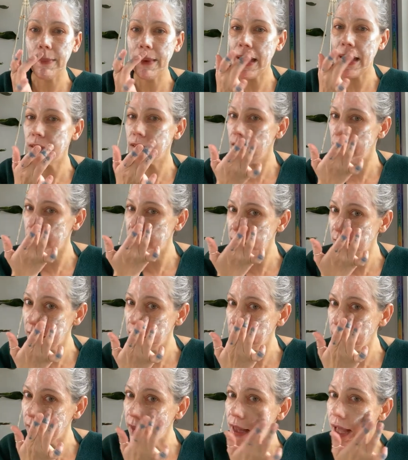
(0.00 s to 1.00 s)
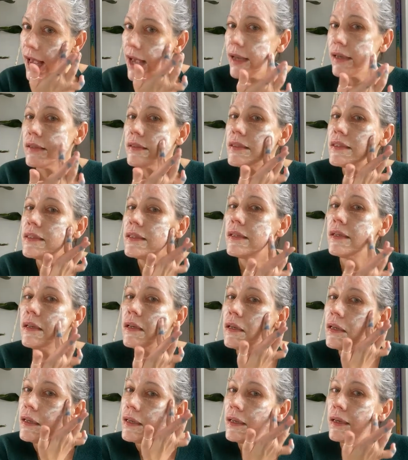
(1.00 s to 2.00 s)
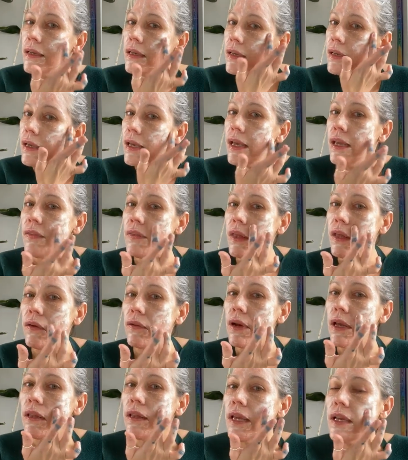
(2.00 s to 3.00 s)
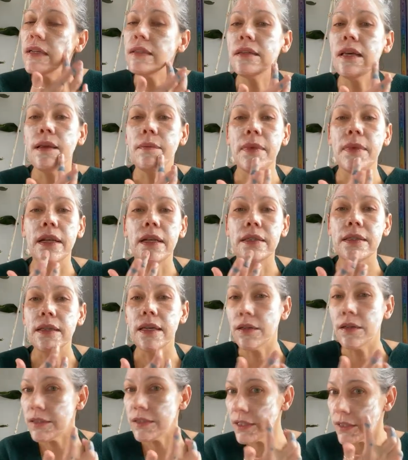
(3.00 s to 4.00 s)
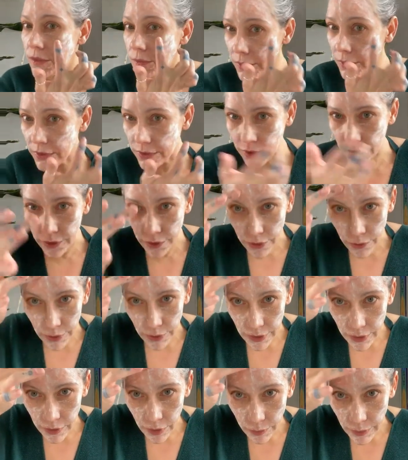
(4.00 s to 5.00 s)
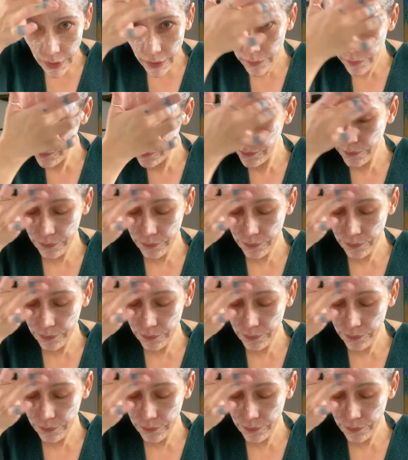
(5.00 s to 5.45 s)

my bathtub so I can relax. And then around like 10 minutes later, see, it's really starting to go in a little bit.